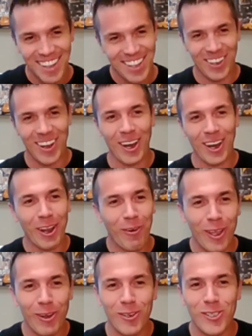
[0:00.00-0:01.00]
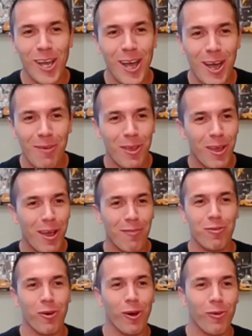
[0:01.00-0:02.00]
You're not going to quit your job. You have
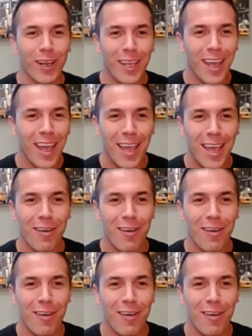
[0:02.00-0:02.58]
401k,